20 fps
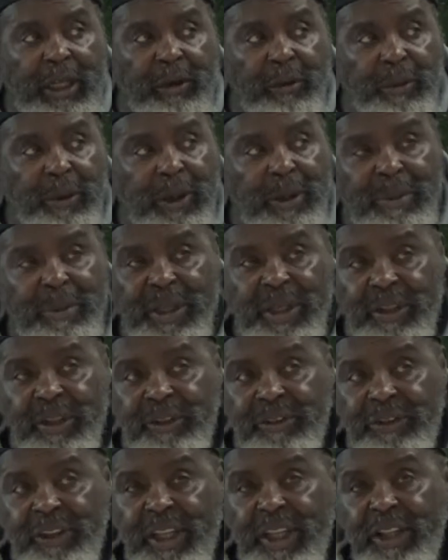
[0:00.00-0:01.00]
What I mean to
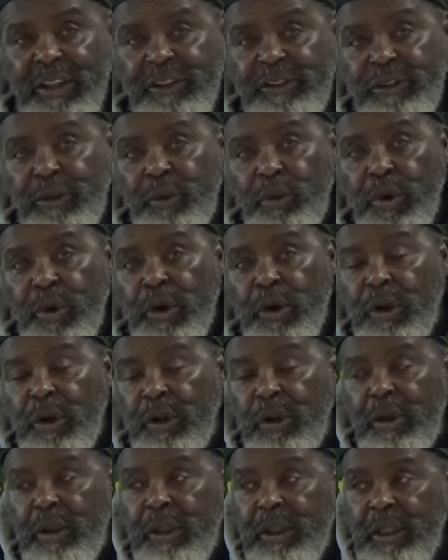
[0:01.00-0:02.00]
say is the
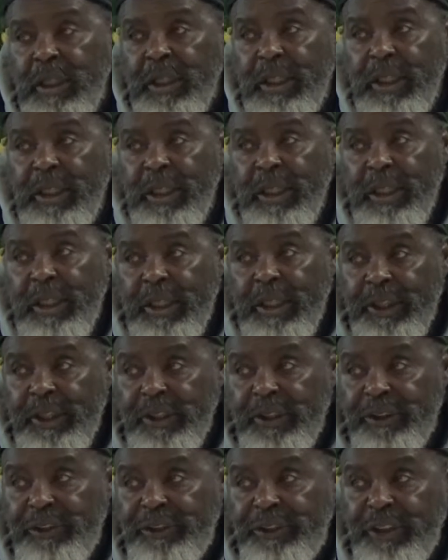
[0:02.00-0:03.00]
world
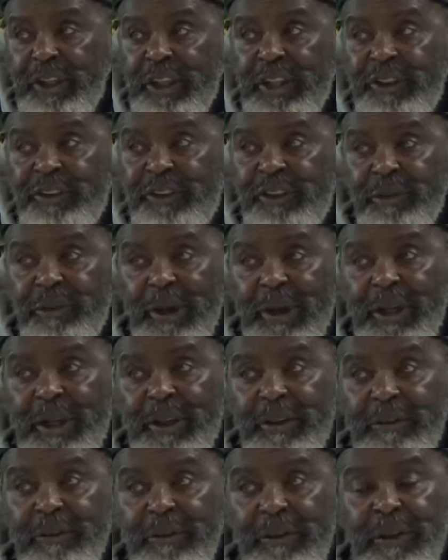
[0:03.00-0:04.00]
is changing right
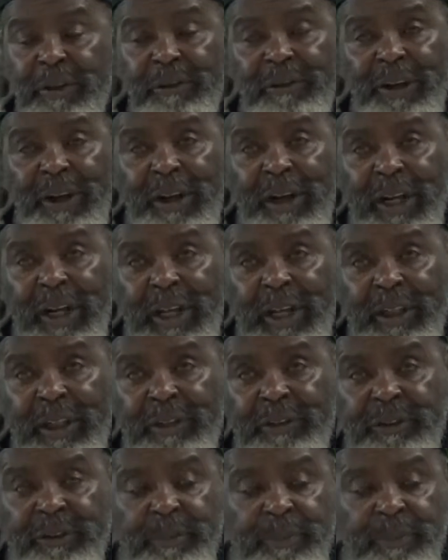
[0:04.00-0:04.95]
in front of our eyes.